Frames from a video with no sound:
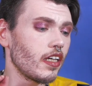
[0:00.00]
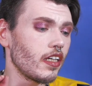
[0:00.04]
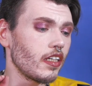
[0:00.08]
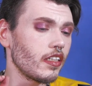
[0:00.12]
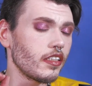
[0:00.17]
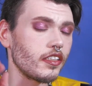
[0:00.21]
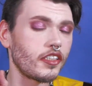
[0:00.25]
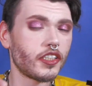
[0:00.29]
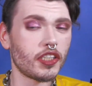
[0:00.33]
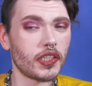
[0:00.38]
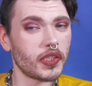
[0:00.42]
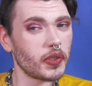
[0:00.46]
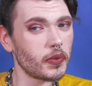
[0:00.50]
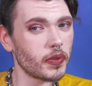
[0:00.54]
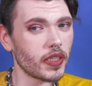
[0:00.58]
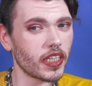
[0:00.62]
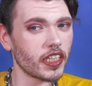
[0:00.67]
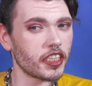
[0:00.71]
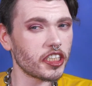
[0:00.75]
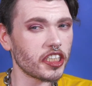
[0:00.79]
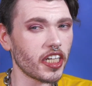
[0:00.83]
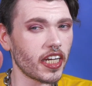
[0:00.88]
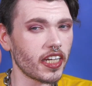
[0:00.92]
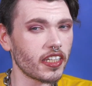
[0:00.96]
2 of the
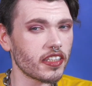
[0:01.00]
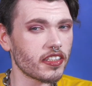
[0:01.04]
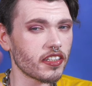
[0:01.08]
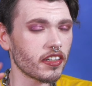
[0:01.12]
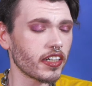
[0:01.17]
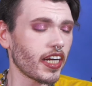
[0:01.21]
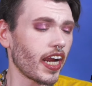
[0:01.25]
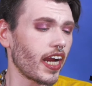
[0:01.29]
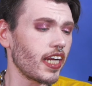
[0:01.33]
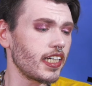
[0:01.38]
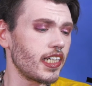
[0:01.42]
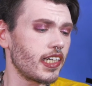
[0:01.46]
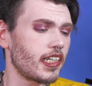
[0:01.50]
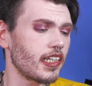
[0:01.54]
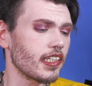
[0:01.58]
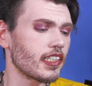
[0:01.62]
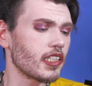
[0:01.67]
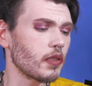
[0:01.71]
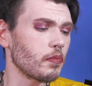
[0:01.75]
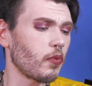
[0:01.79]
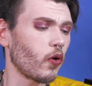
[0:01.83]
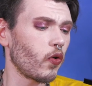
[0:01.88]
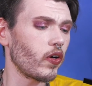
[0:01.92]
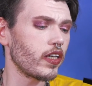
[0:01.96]
shades are kind of
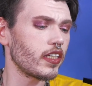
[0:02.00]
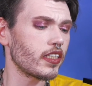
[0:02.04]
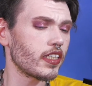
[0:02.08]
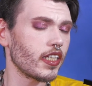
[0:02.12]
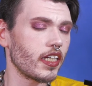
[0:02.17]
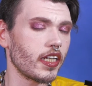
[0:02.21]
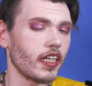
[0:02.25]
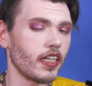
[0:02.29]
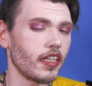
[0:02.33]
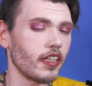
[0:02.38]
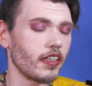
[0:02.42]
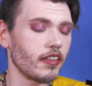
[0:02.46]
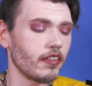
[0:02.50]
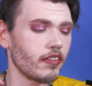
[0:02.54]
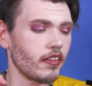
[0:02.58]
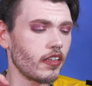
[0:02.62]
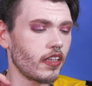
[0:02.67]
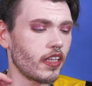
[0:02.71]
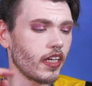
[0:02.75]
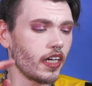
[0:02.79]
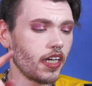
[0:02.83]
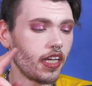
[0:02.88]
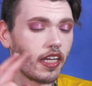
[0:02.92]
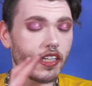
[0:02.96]
disappointing.
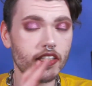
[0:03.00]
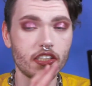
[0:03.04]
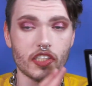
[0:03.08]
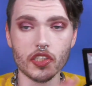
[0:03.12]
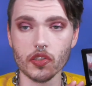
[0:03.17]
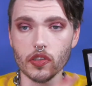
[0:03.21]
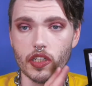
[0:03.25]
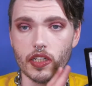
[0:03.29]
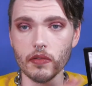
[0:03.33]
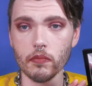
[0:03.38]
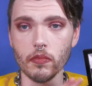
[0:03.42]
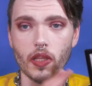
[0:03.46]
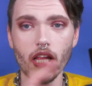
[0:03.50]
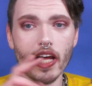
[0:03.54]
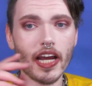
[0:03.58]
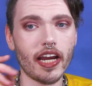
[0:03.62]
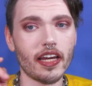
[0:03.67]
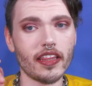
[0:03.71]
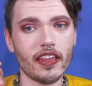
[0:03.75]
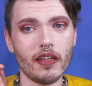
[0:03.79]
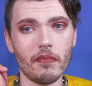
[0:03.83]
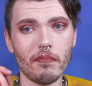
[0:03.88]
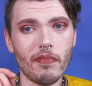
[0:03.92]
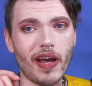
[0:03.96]
The extreme black,
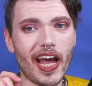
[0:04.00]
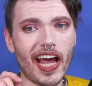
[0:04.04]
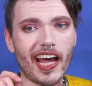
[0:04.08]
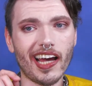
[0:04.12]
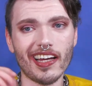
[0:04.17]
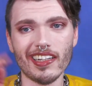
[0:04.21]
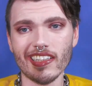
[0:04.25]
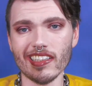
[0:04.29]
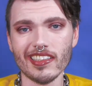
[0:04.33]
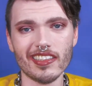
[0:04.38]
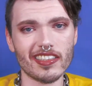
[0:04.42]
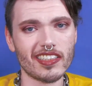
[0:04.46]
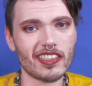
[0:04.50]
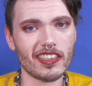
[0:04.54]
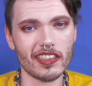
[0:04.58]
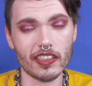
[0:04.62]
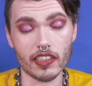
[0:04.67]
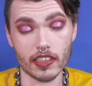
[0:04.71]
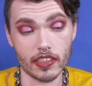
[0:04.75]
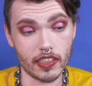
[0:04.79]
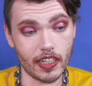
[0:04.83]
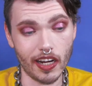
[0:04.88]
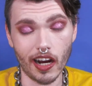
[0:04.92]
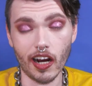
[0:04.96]
the matte, is
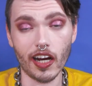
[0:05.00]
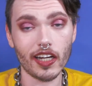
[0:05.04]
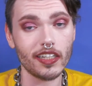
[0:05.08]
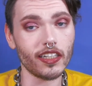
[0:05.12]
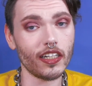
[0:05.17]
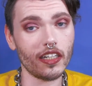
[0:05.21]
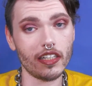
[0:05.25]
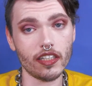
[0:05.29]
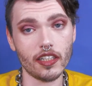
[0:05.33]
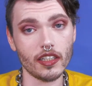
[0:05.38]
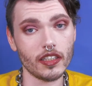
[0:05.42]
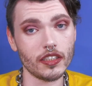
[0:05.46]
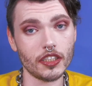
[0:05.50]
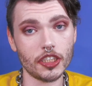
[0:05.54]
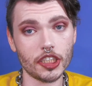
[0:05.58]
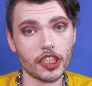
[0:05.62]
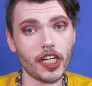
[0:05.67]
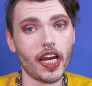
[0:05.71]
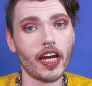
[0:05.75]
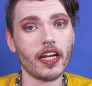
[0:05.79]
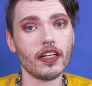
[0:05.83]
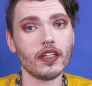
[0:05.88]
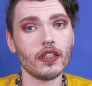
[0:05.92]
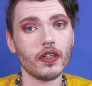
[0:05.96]
just not a good
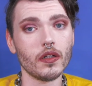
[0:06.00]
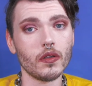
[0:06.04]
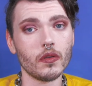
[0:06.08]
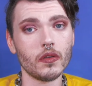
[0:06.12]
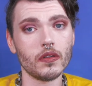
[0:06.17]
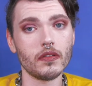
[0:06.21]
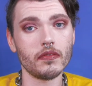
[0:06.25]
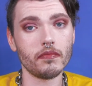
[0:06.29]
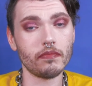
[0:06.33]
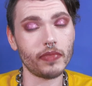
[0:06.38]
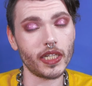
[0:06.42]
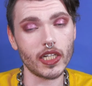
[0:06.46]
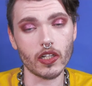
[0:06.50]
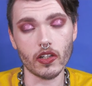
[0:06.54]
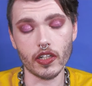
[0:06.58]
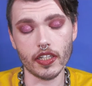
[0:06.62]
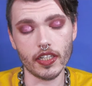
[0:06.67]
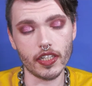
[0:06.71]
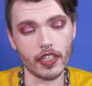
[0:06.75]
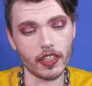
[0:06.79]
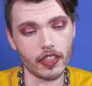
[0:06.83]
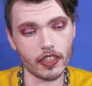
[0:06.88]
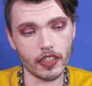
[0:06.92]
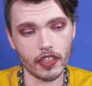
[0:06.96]
shadow,
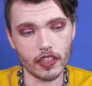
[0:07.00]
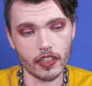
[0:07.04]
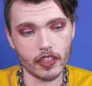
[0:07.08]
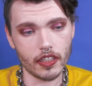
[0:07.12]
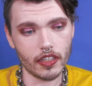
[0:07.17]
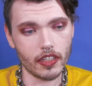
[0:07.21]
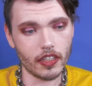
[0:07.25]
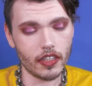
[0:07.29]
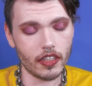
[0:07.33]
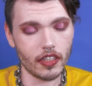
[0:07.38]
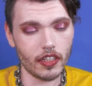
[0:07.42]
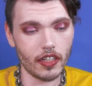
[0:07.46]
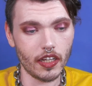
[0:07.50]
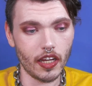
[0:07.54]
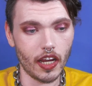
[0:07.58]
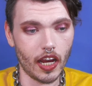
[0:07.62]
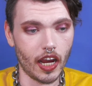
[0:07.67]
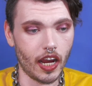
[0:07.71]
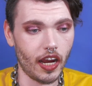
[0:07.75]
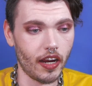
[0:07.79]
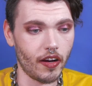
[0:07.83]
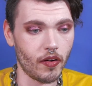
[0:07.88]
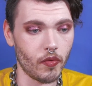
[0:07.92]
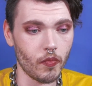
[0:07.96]
period.
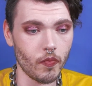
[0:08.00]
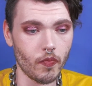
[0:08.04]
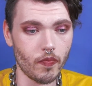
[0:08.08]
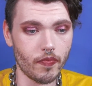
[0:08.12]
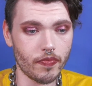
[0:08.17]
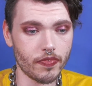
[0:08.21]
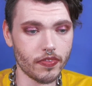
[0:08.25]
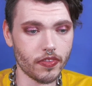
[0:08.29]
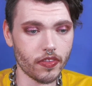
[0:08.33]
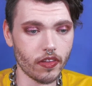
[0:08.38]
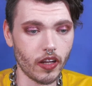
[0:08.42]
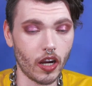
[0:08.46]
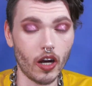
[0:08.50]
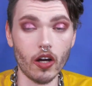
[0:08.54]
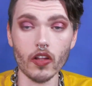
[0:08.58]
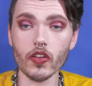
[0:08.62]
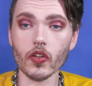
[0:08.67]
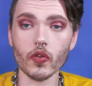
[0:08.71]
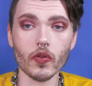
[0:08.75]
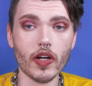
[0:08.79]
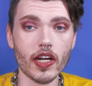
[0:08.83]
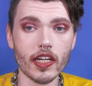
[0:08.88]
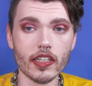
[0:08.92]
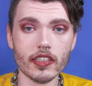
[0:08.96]
All
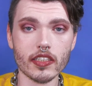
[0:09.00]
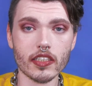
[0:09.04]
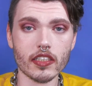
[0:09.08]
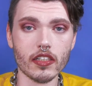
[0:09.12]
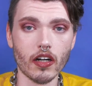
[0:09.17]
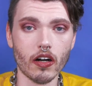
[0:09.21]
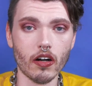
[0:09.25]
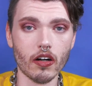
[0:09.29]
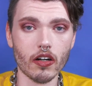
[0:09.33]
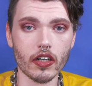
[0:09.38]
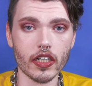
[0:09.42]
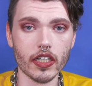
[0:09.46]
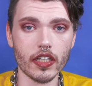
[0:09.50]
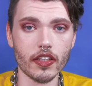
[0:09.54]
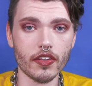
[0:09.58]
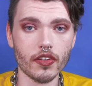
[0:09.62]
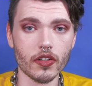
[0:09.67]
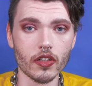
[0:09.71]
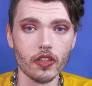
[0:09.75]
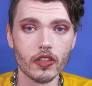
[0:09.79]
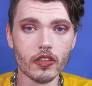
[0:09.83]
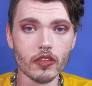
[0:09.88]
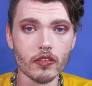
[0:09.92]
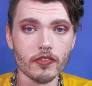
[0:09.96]
the rest are
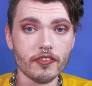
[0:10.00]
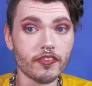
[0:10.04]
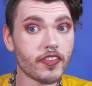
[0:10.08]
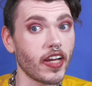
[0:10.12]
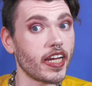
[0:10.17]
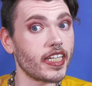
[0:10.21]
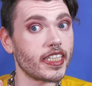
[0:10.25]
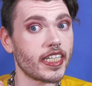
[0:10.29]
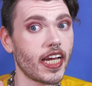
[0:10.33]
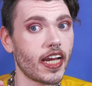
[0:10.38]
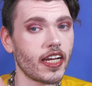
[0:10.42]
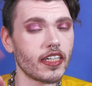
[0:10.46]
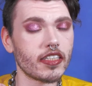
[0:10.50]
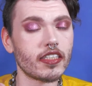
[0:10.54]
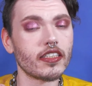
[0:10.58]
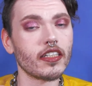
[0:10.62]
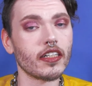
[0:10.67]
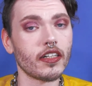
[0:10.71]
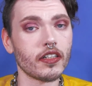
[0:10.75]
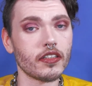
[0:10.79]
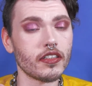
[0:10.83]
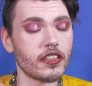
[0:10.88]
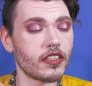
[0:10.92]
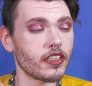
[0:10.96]
either
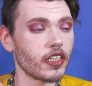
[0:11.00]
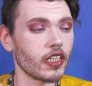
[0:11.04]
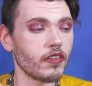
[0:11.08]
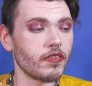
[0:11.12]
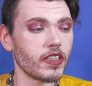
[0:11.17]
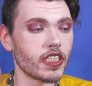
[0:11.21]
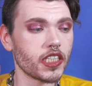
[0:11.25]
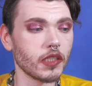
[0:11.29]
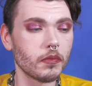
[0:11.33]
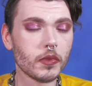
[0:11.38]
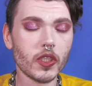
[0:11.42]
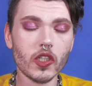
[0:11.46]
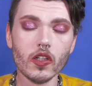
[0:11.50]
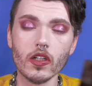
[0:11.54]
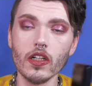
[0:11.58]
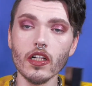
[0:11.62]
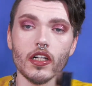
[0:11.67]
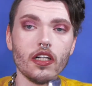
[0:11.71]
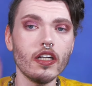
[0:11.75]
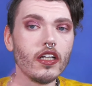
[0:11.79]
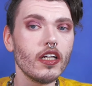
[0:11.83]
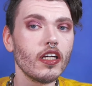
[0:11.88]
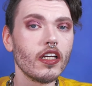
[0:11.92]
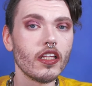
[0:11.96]
fantastic or serviceable.
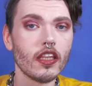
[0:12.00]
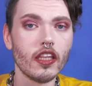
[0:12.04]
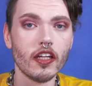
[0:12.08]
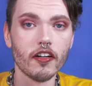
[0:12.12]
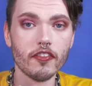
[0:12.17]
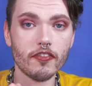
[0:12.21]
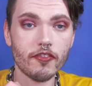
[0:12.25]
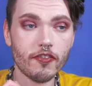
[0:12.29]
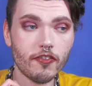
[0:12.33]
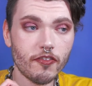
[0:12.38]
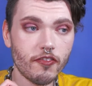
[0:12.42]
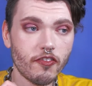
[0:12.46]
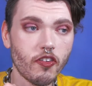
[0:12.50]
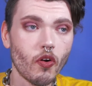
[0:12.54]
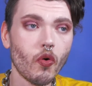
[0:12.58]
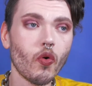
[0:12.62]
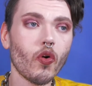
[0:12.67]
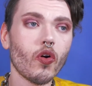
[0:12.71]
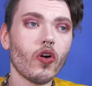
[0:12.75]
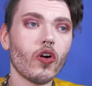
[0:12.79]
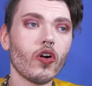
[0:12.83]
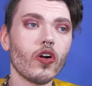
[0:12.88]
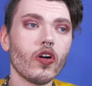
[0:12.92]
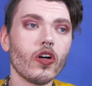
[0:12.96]
The
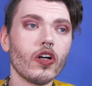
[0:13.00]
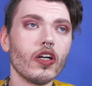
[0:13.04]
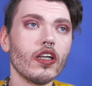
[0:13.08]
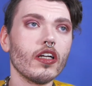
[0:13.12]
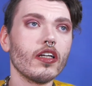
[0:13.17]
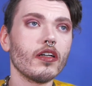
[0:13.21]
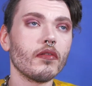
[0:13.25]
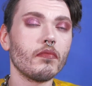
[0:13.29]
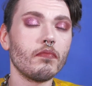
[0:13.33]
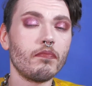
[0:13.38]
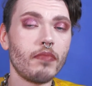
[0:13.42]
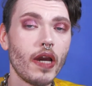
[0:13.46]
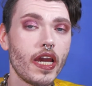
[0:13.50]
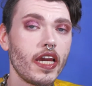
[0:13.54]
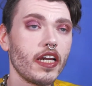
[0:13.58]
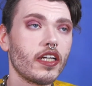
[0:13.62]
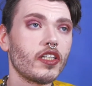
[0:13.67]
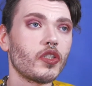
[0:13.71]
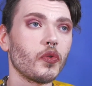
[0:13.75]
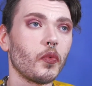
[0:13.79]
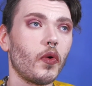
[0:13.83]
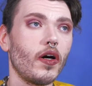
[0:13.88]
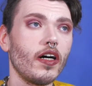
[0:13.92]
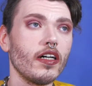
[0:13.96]
4
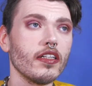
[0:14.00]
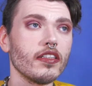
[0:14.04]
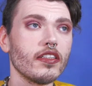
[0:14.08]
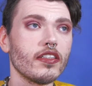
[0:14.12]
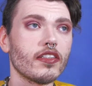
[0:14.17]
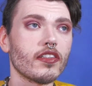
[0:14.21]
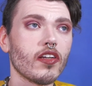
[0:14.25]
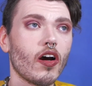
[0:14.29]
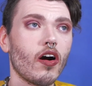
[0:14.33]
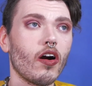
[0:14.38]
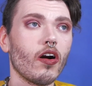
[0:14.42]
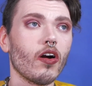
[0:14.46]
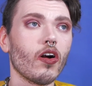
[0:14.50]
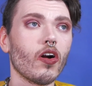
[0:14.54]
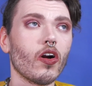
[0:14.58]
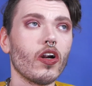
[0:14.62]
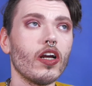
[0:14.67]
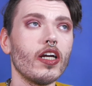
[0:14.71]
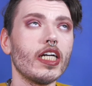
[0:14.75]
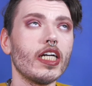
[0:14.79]
baked ones are